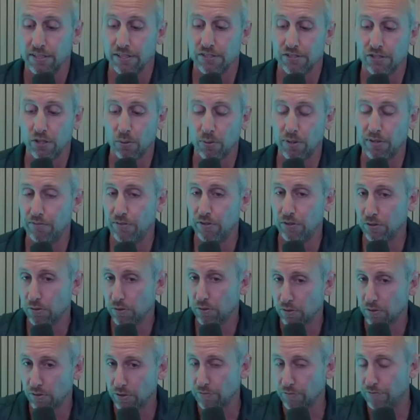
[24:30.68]
So if
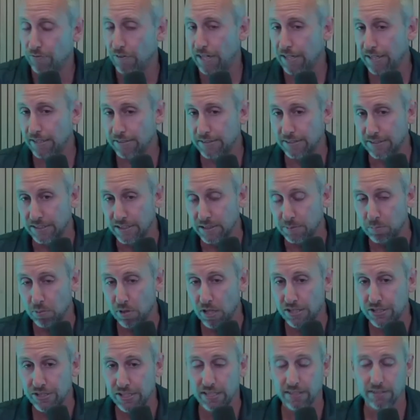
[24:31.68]
you're financing this
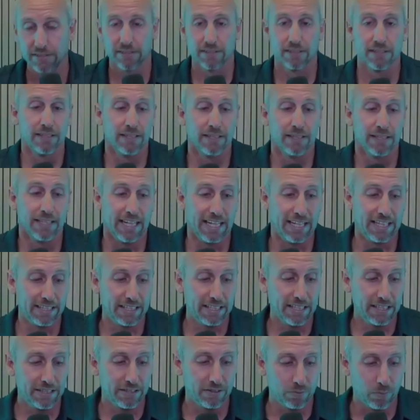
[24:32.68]
project, and
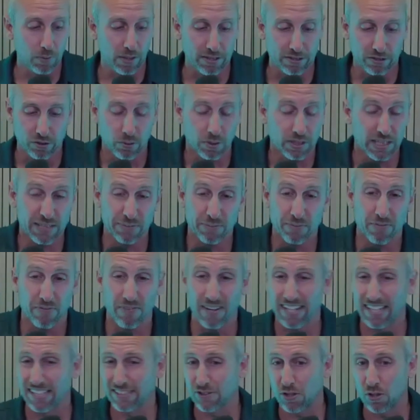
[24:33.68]
again, right, you can even
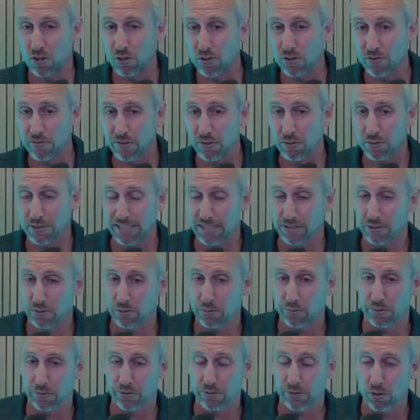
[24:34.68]
finance all of those
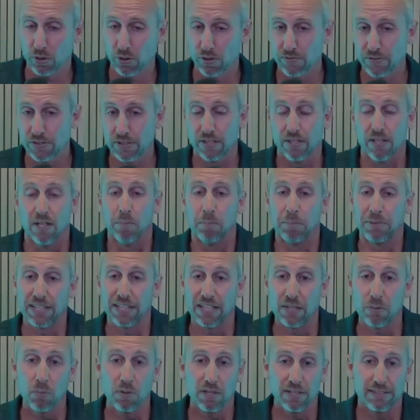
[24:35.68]
interest reserves, but
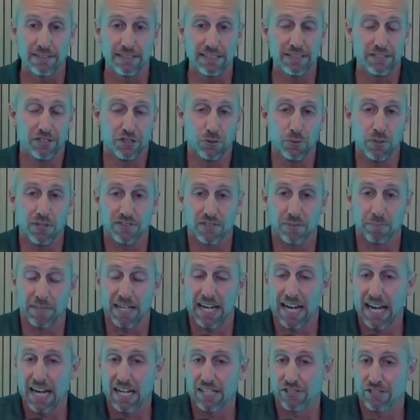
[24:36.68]
they want to see that you have some
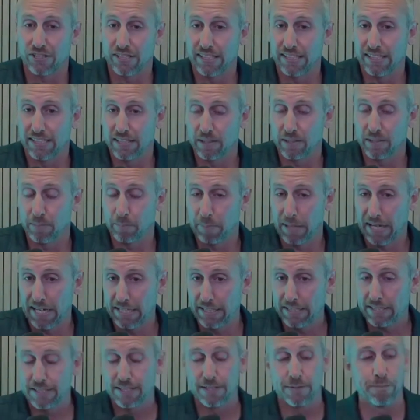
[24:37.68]
cash in the
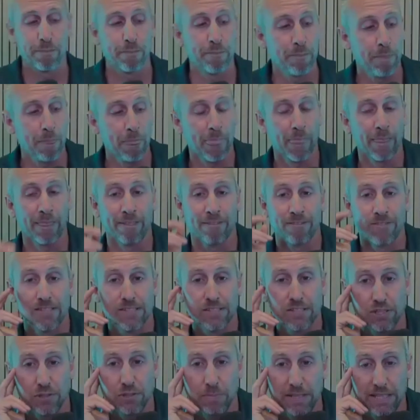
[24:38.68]
bank
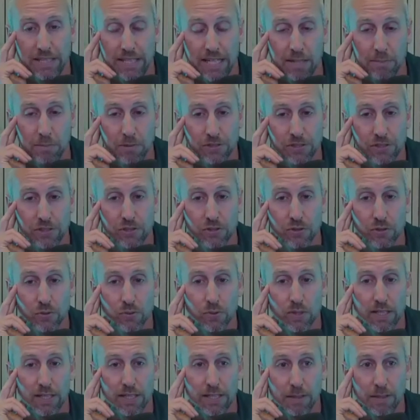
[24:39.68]
to be able
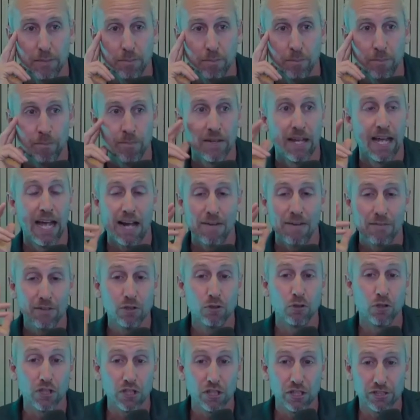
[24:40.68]
to have a
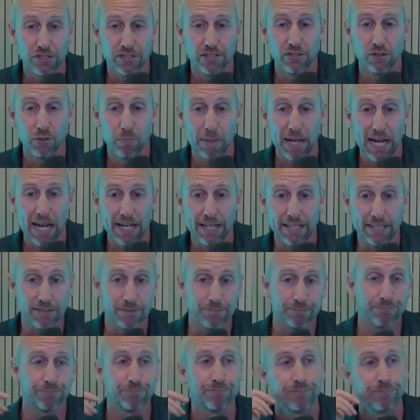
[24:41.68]
little cushion, a little padding.